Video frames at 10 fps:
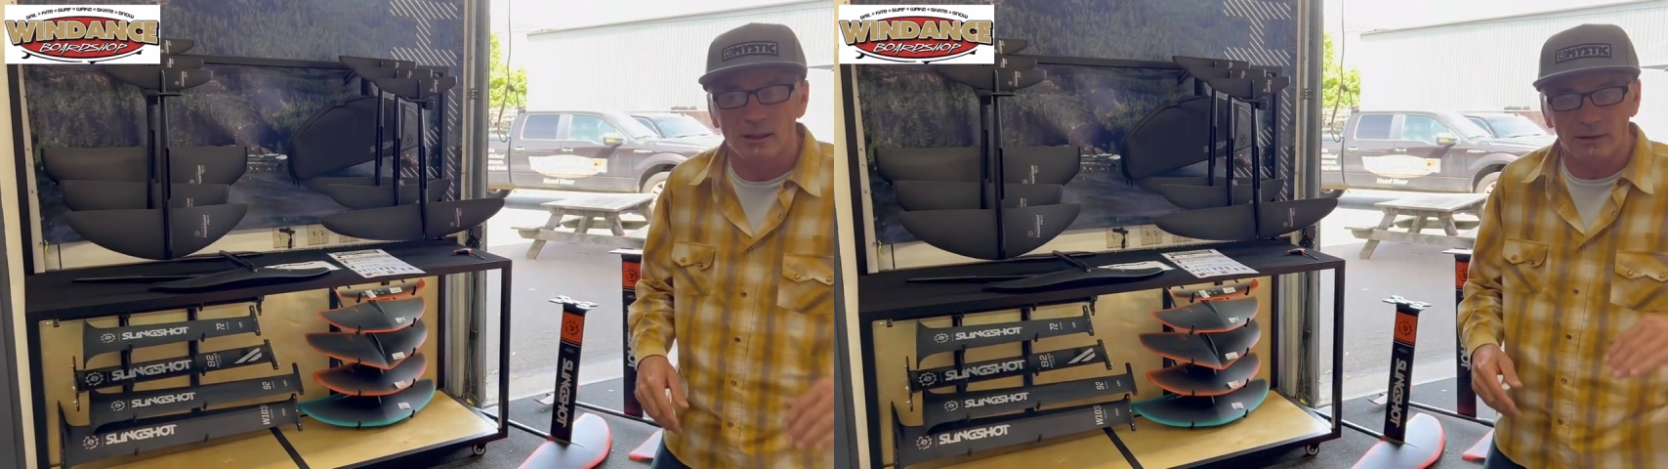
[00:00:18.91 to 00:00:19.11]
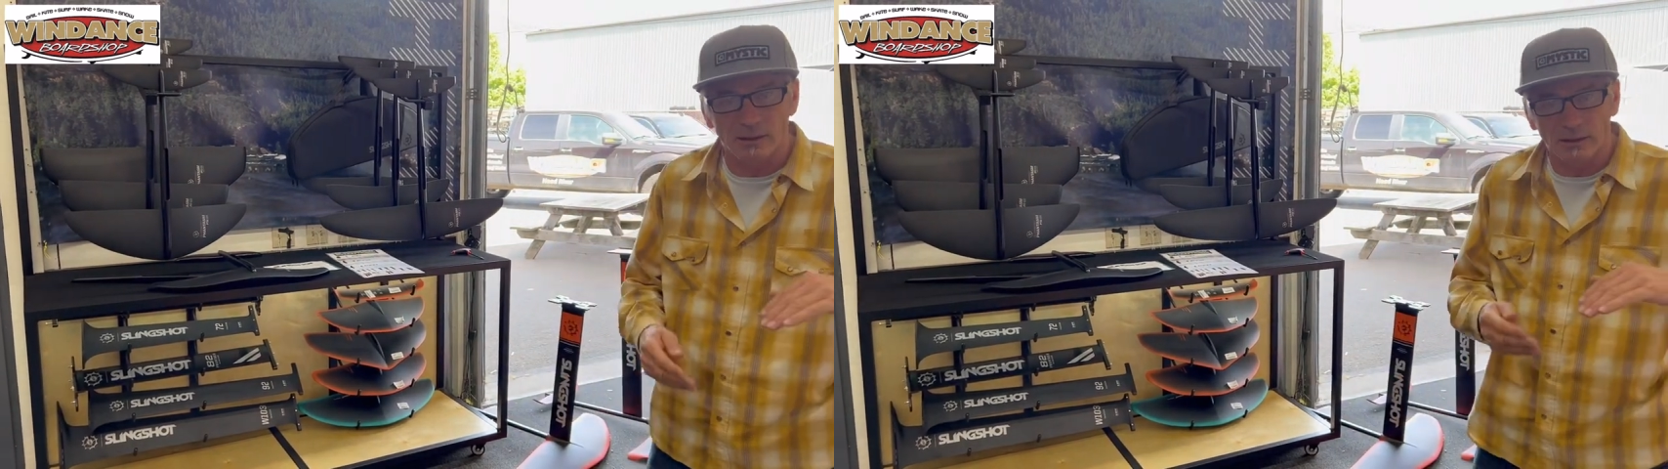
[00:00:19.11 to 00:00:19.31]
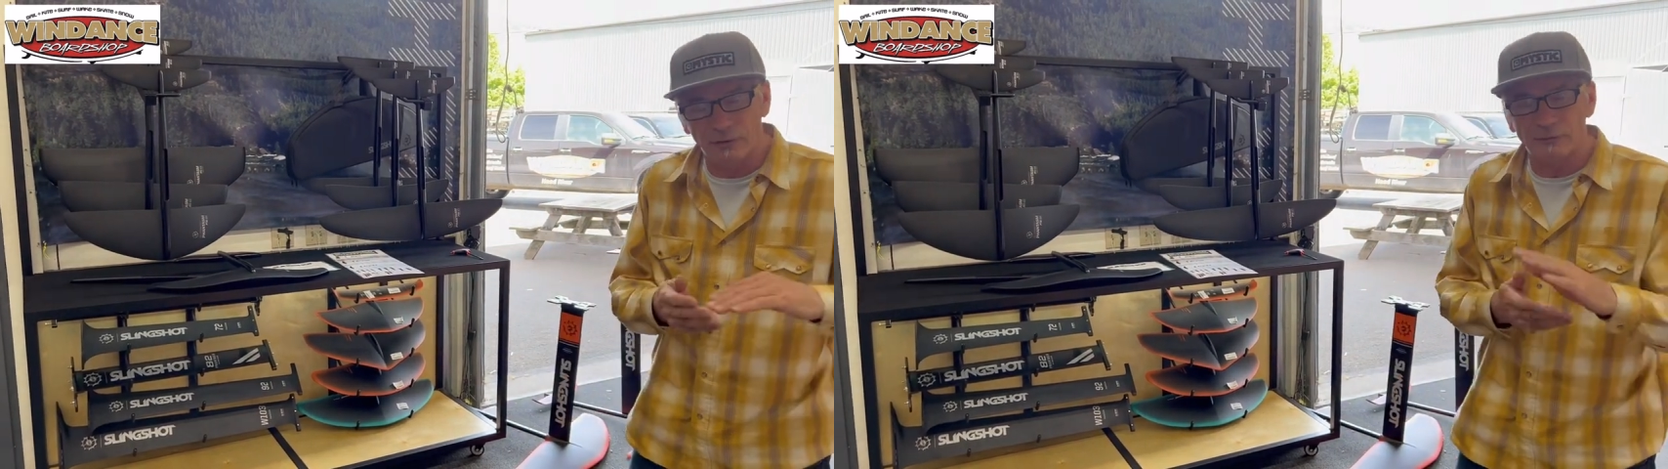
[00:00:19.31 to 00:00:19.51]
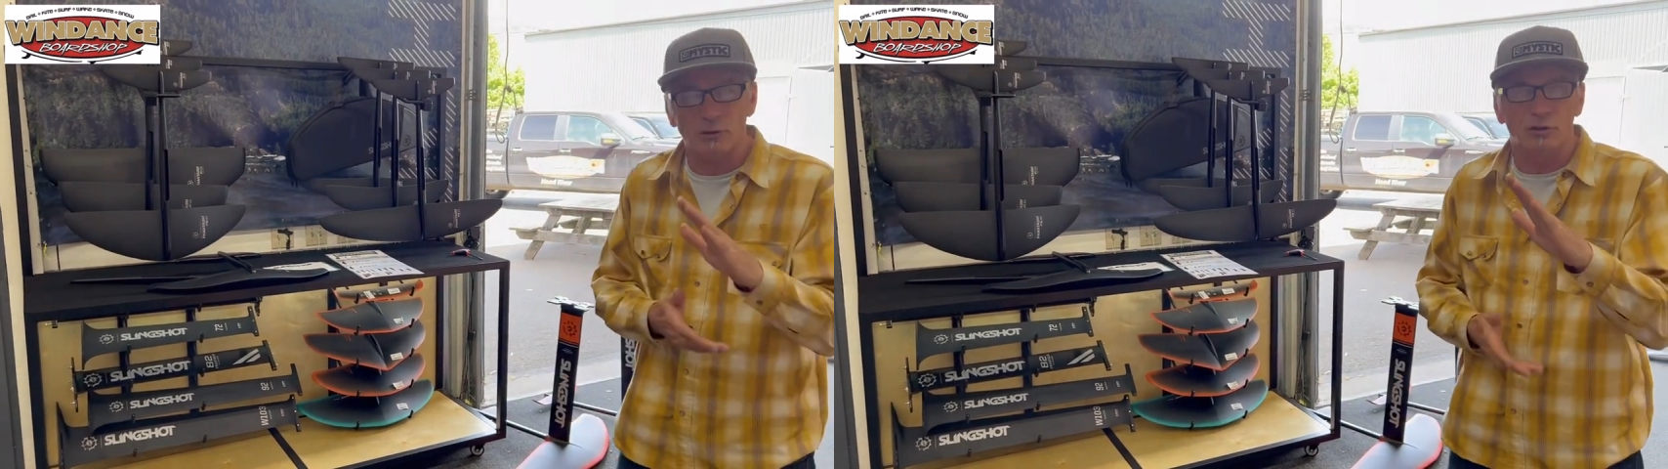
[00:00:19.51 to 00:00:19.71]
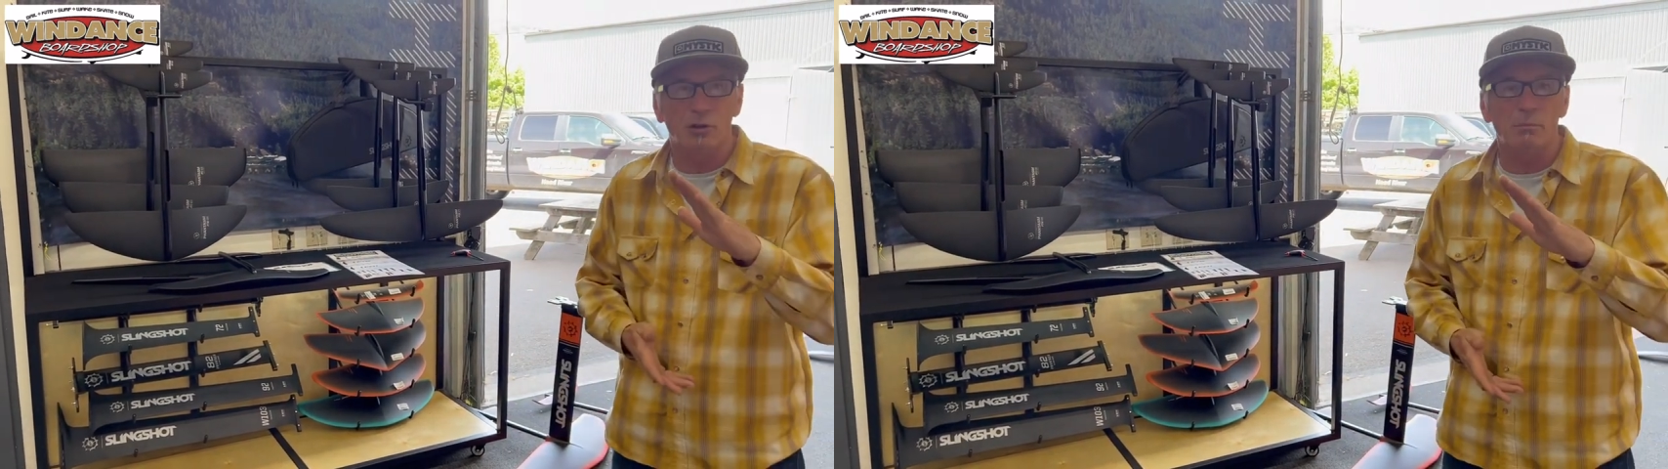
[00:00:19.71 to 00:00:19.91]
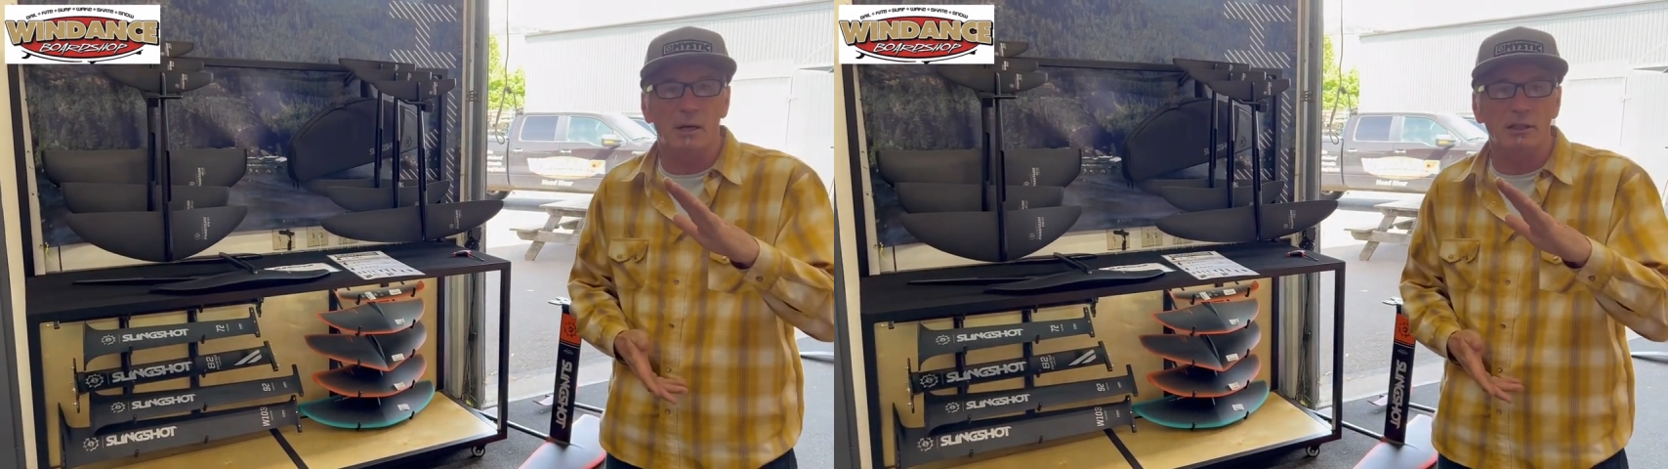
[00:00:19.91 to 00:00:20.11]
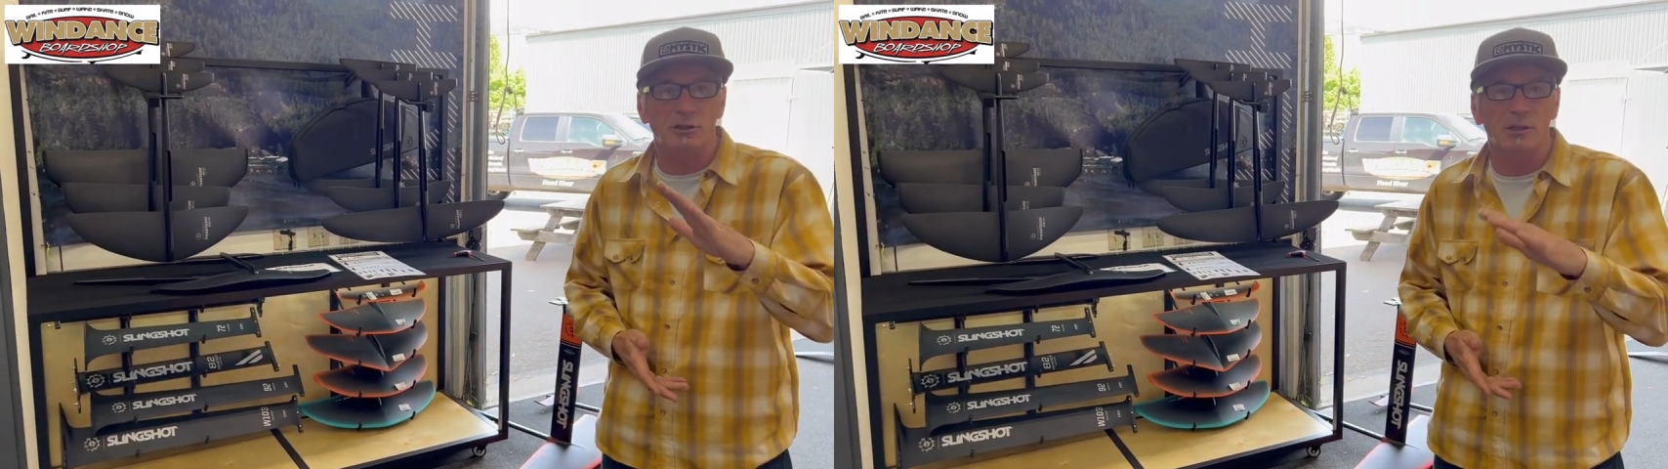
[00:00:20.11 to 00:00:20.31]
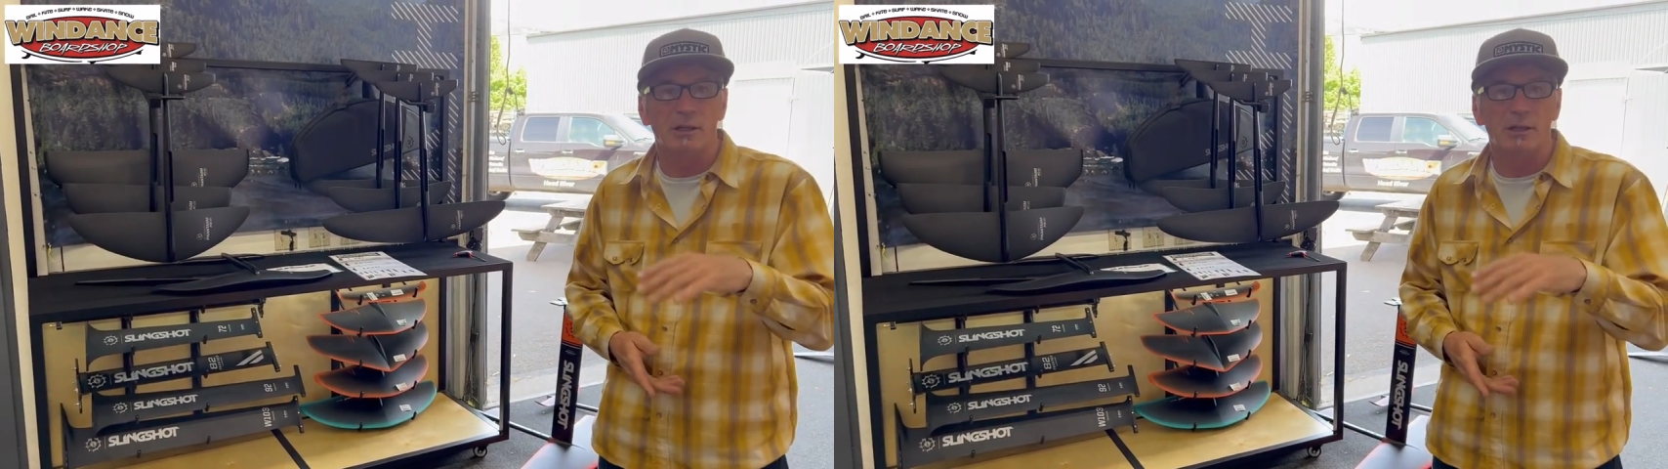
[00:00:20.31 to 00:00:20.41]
They lift you too much,